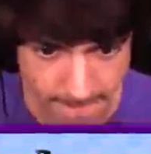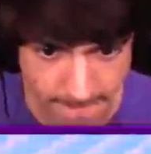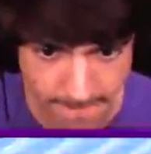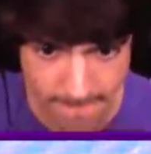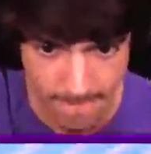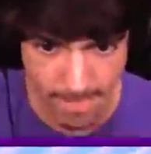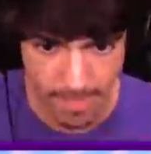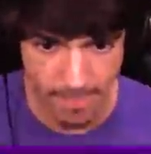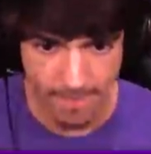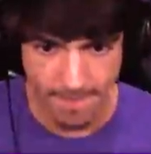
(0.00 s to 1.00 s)

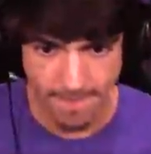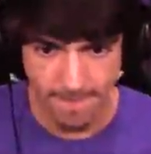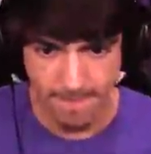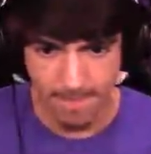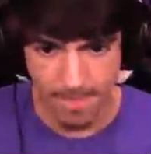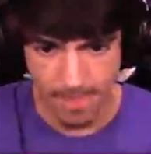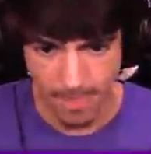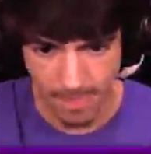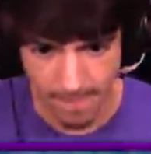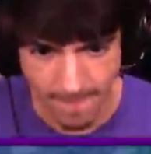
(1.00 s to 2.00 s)
(no one is talking)